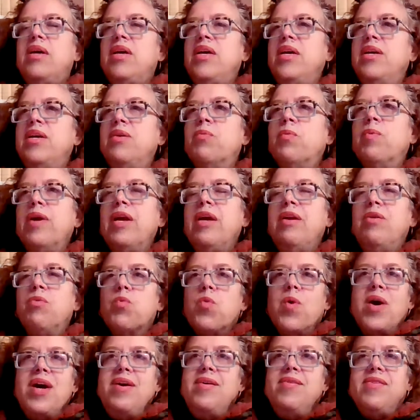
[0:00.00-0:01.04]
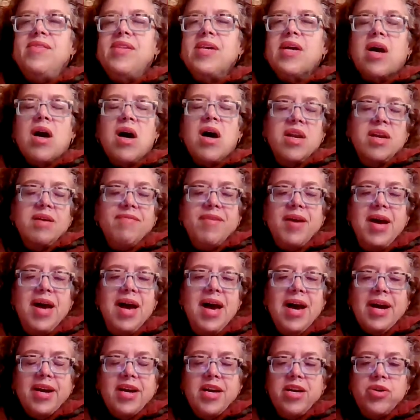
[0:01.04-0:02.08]
In ways that kind of
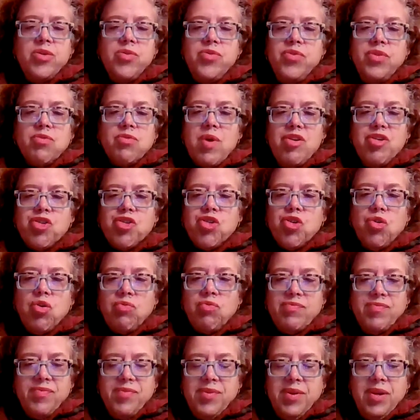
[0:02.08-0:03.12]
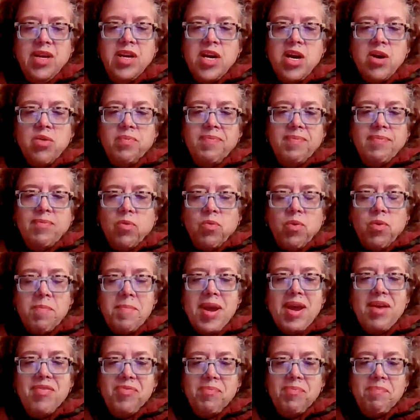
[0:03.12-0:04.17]
echoed the racial, or
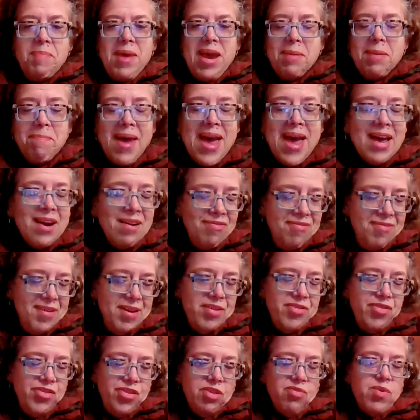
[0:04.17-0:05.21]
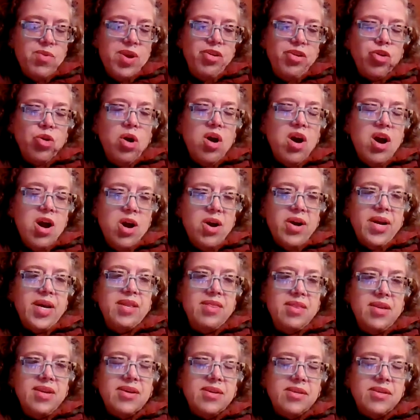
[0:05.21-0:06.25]
made manifest the racial hierarchy
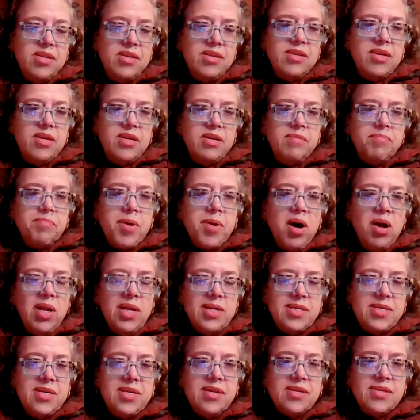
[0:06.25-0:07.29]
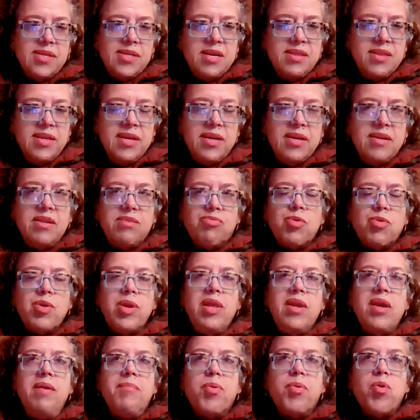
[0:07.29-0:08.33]
that existed in politics. And I think it's
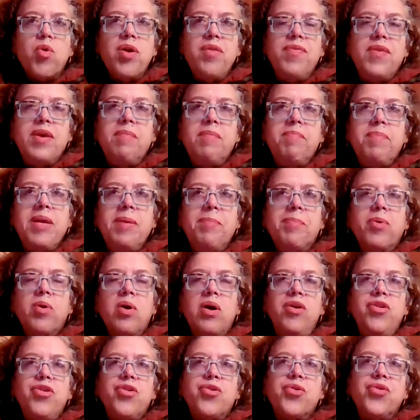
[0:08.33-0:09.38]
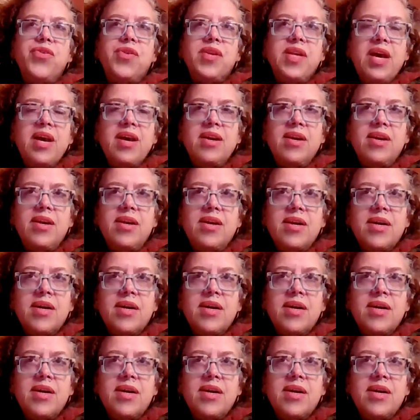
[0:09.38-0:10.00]
really important that people understand it.